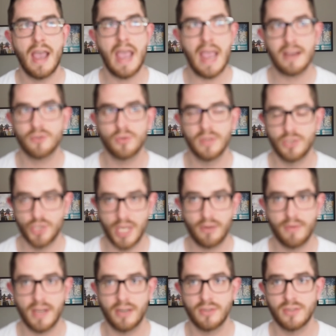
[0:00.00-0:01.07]
actually
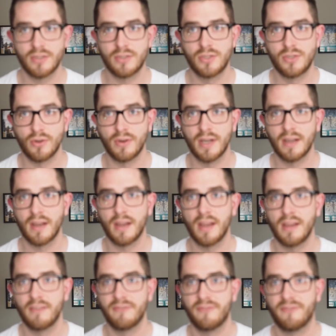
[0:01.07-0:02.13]
generated during
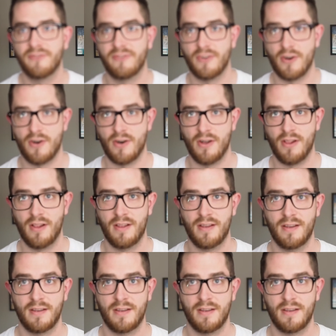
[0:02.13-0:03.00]
a fall.